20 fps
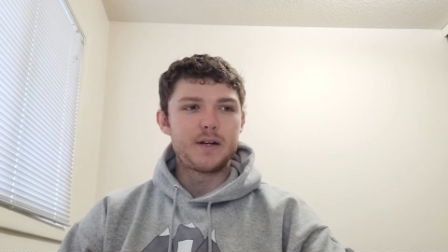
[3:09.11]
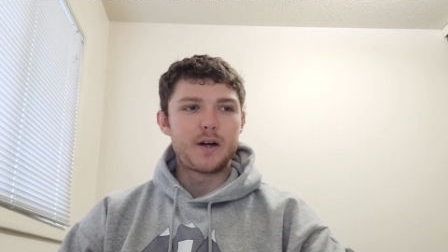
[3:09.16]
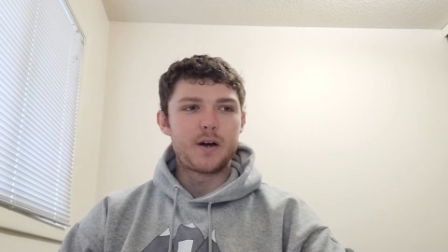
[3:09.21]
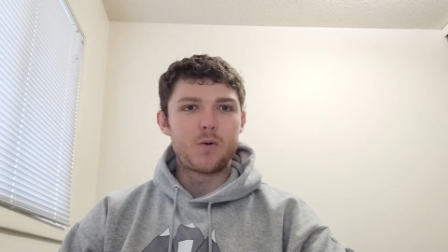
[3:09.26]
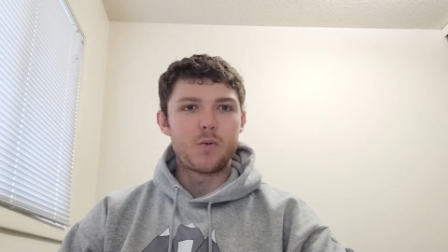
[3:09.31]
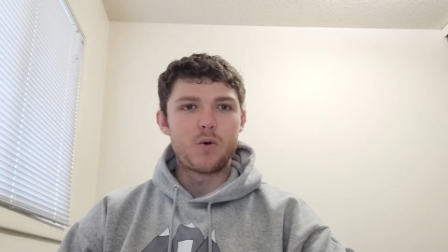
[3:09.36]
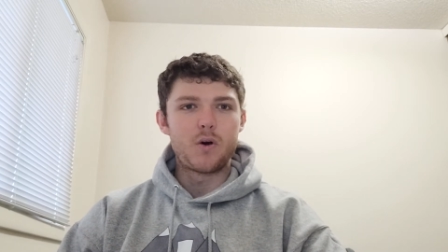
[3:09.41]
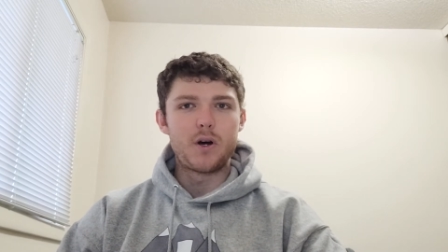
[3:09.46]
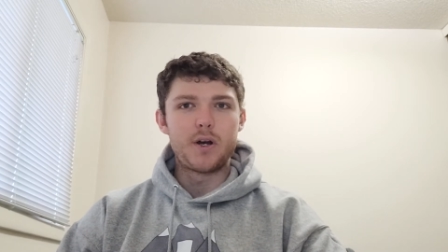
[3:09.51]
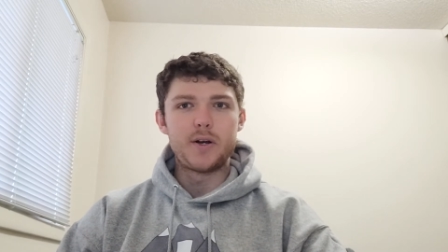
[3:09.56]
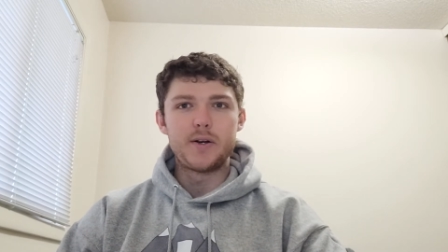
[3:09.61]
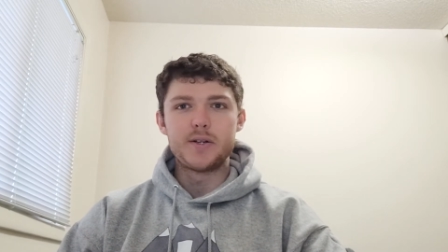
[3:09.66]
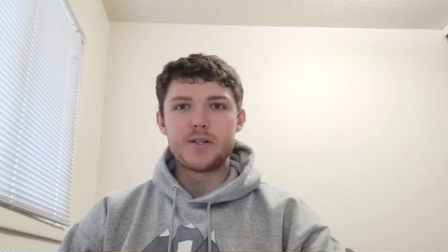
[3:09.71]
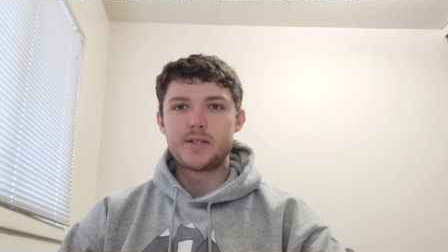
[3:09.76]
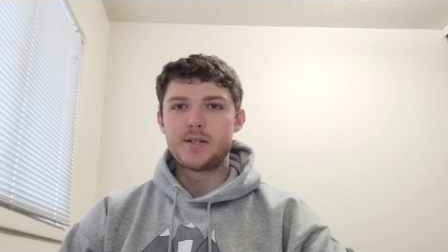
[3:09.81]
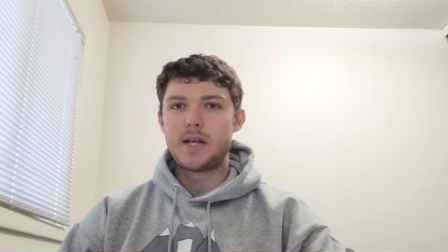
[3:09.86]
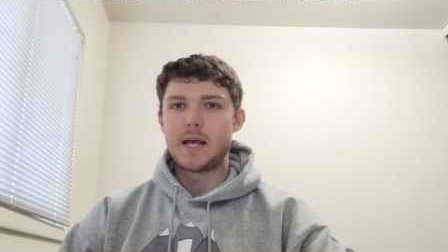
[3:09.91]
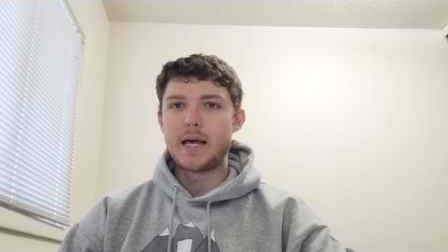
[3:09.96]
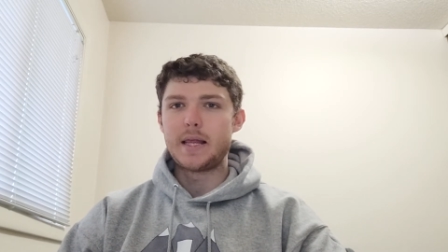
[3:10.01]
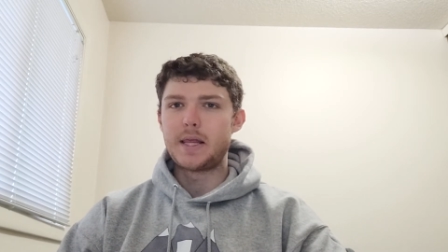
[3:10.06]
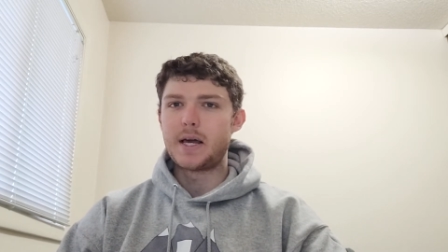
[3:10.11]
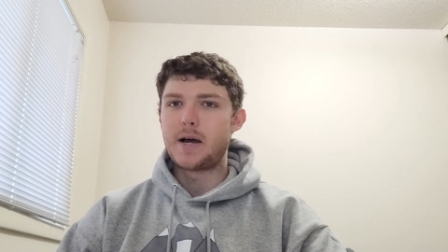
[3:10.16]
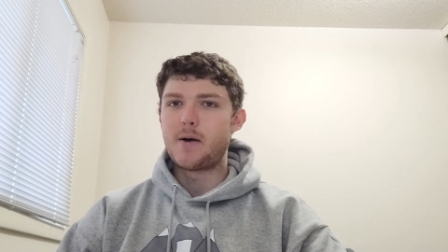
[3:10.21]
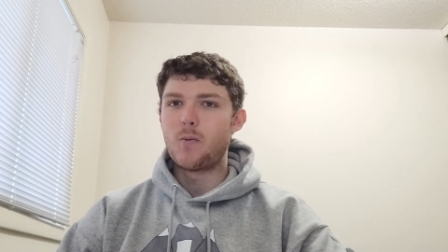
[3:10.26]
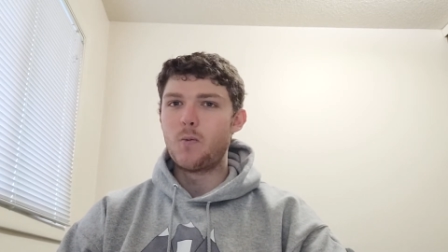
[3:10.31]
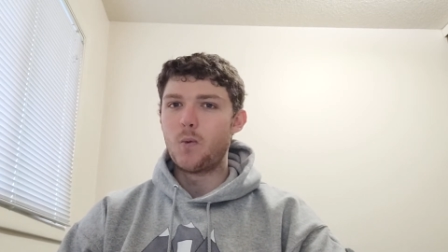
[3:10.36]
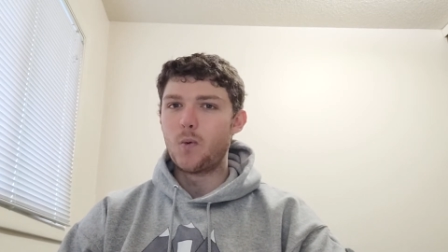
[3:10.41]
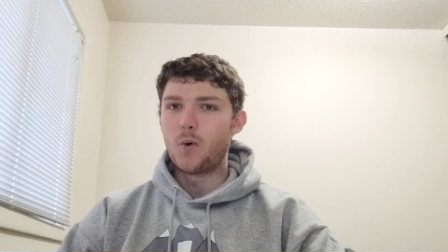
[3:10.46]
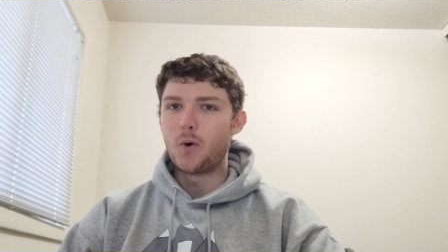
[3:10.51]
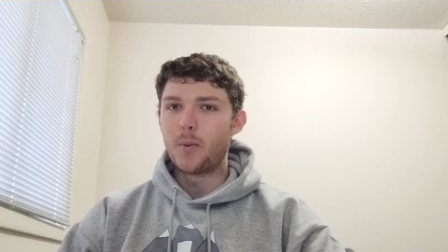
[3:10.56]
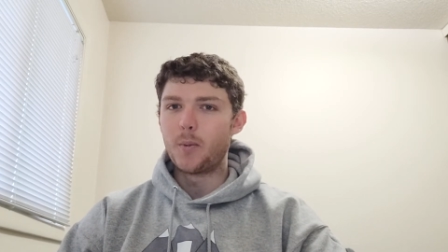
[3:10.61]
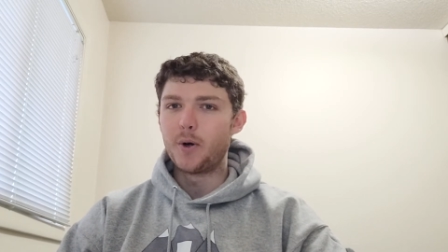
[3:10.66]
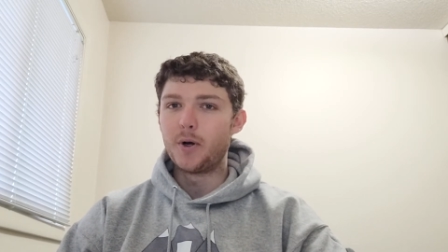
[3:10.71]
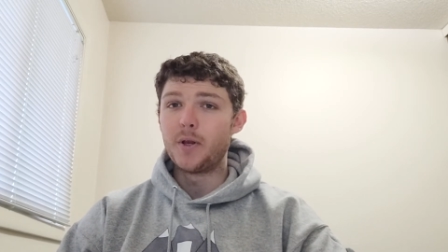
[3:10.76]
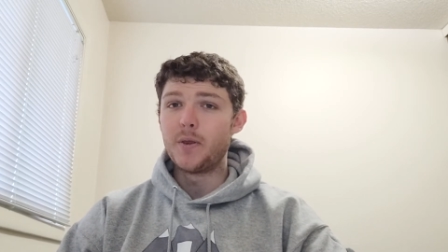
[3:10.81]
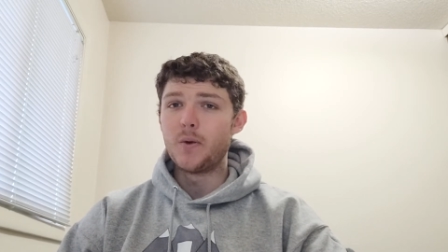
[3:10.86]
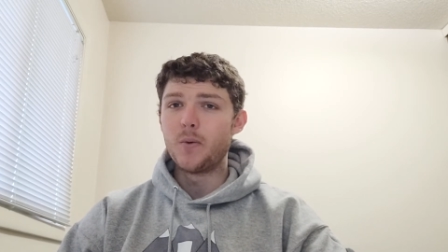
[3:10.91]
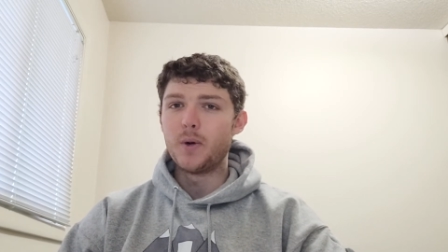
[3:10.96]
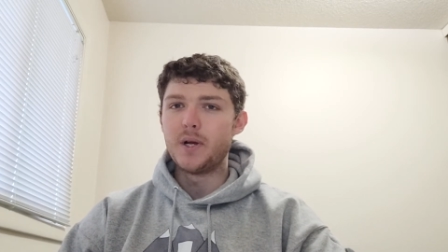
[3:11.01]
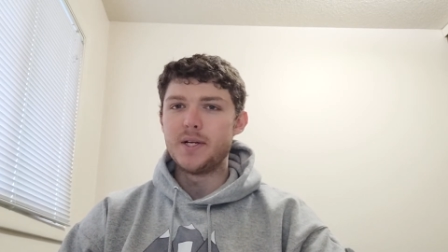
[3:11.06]
our waters stay a lot warmer
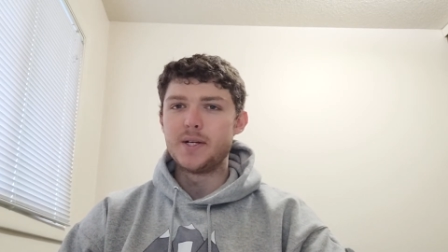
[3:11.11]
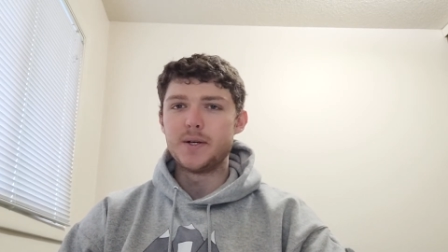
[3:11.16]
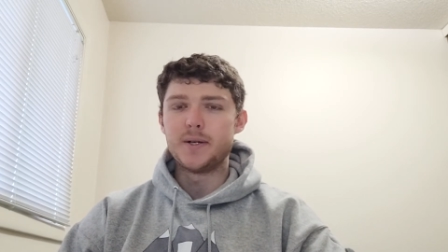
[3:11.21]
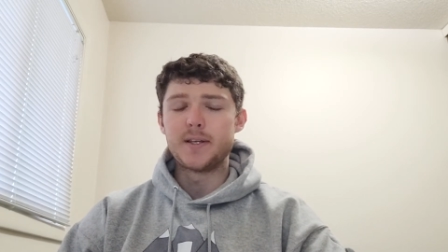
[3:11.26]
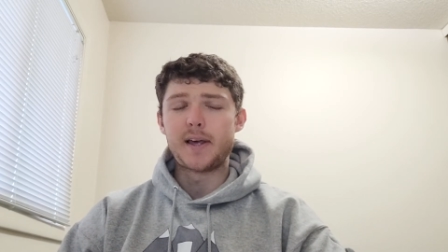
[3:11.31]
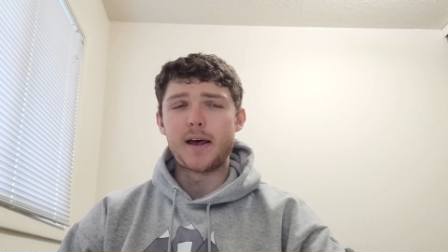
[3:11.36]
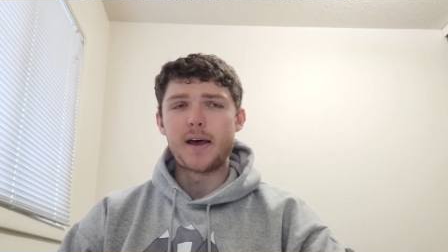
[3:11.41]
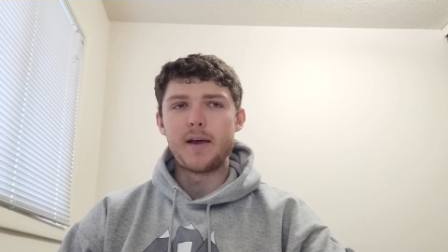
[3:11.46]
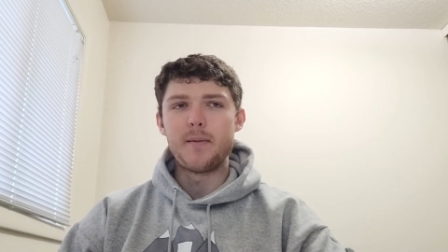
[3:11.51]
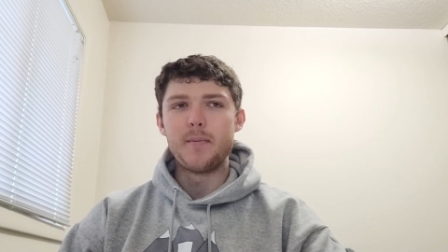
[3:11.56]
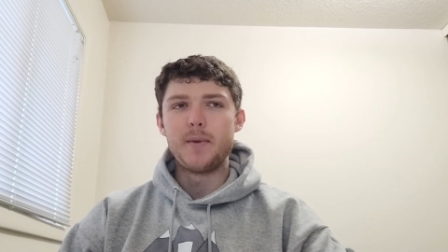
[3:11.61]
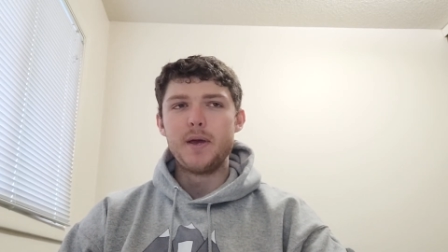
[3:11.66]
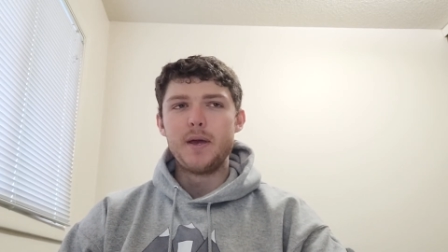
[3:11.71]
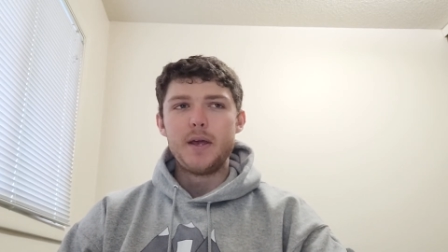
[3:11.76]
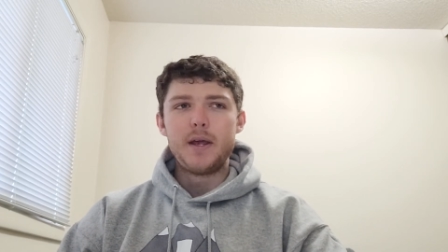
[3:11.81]
in the wintertime.